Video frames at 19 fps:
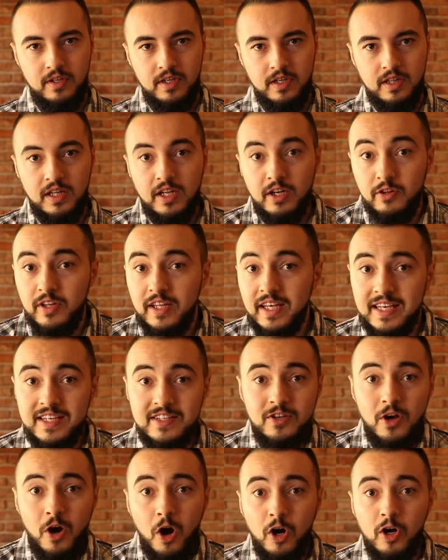Clearly, his
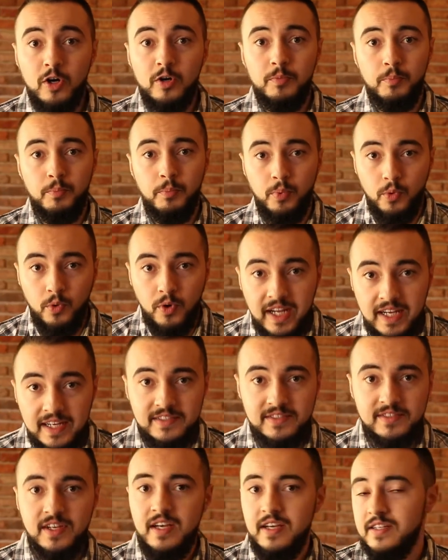heart
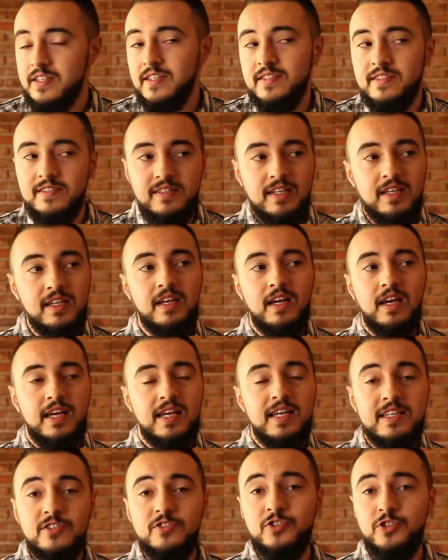breaks to see
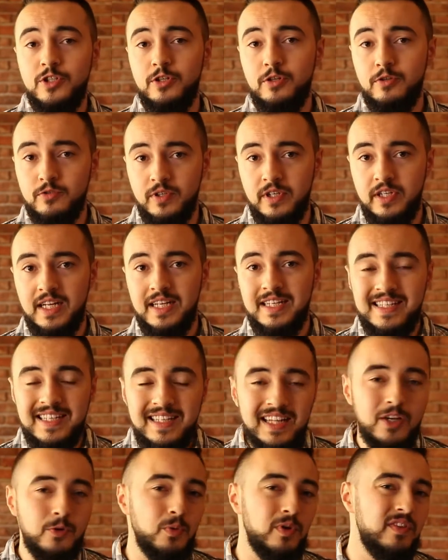his children
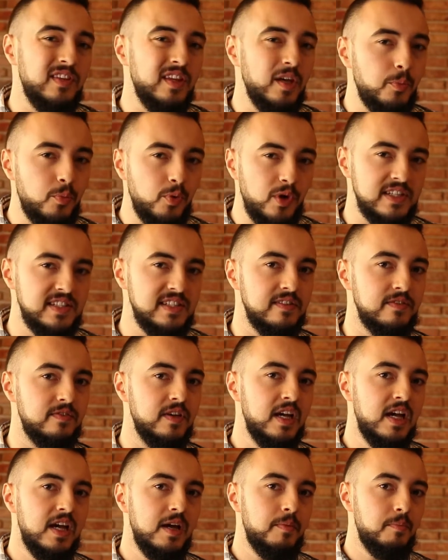dealing with the oppressive
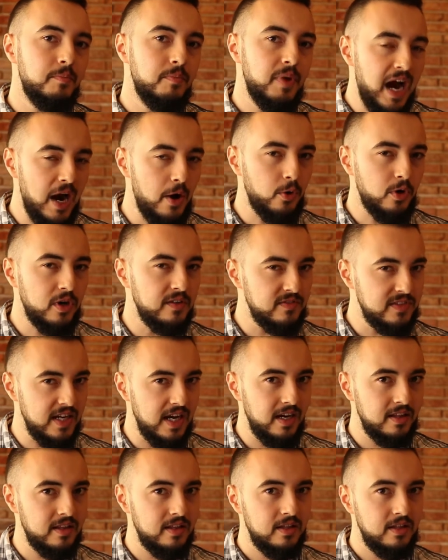power of
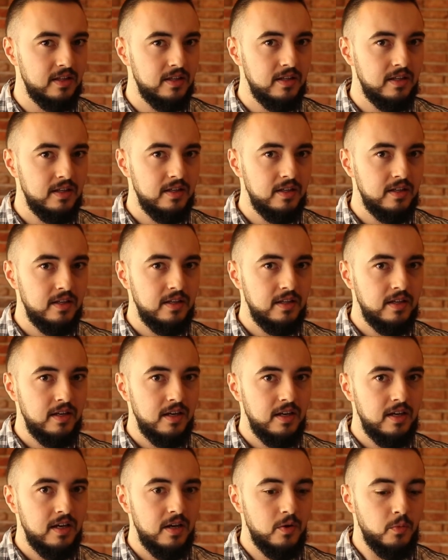death.
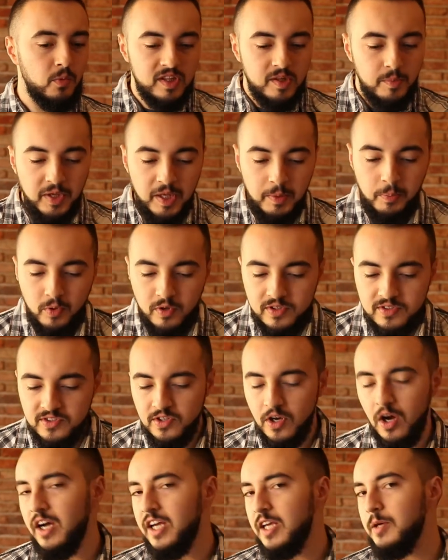And when the people
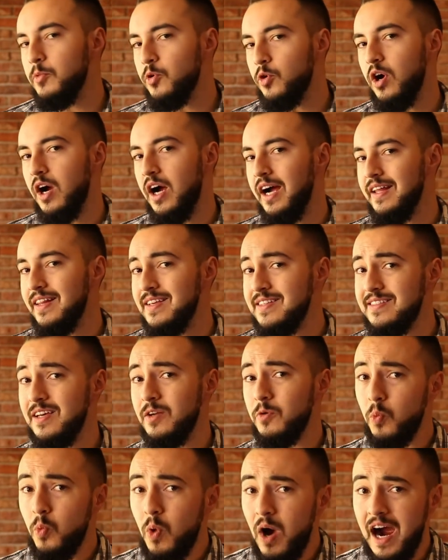saw him cry, they
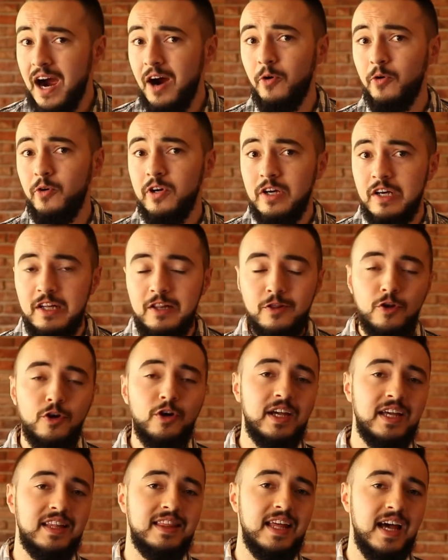said, "Wow,
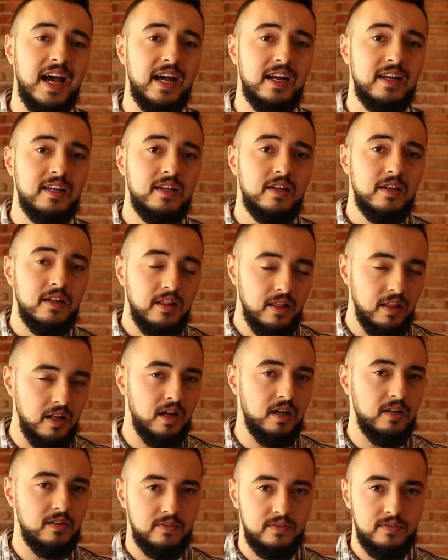look at that
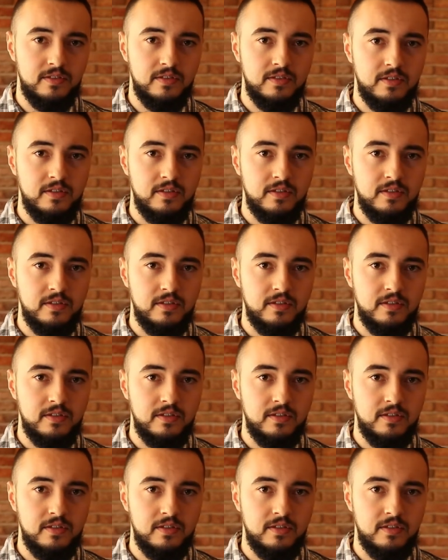love."